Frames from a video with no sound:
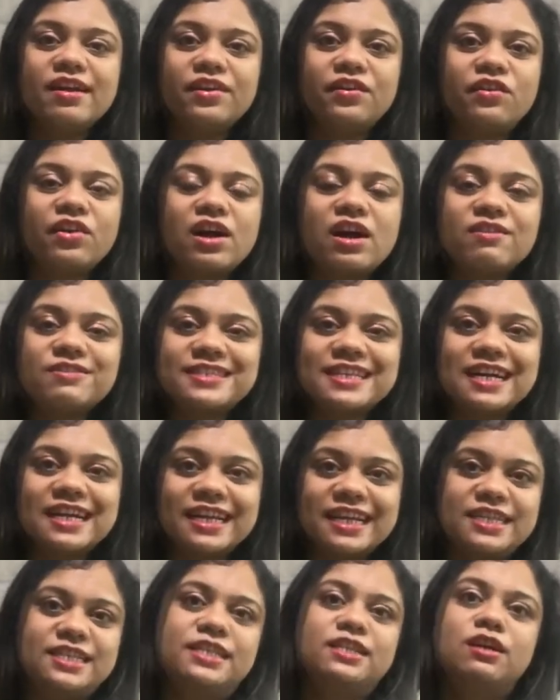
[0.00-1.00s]
drafts are
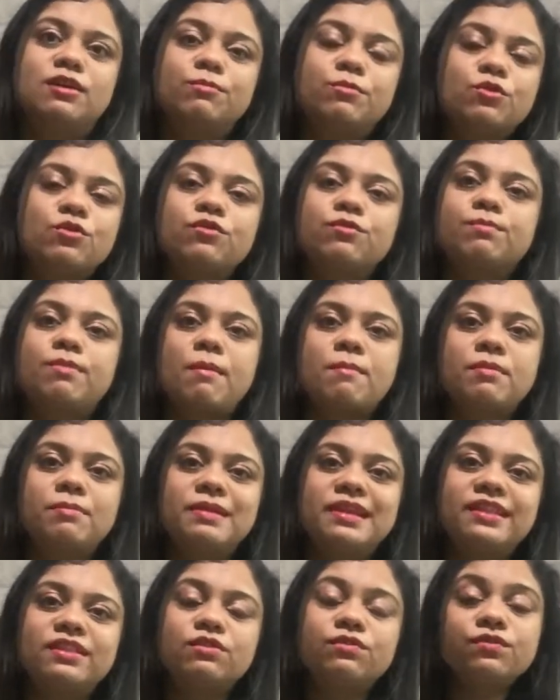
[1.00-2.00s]
getting approved,
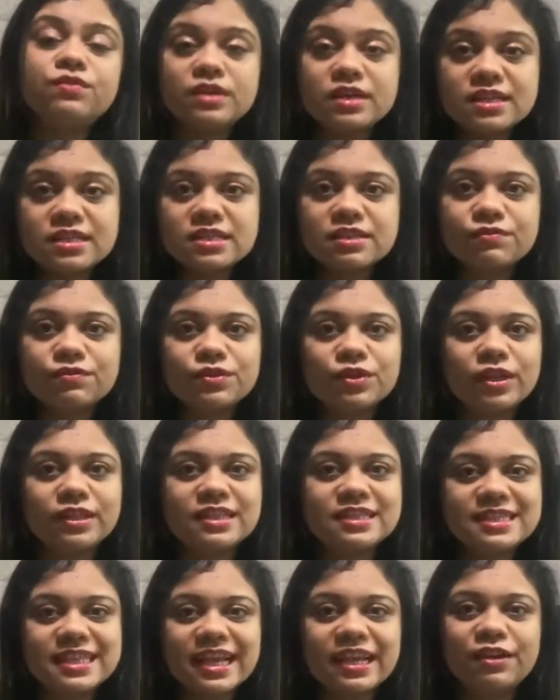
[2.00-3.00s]
probably in the first, if not
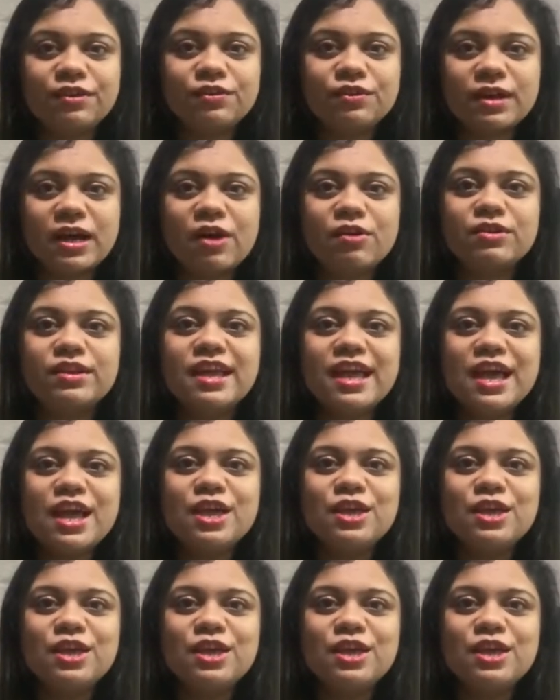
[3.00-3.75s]
the second round.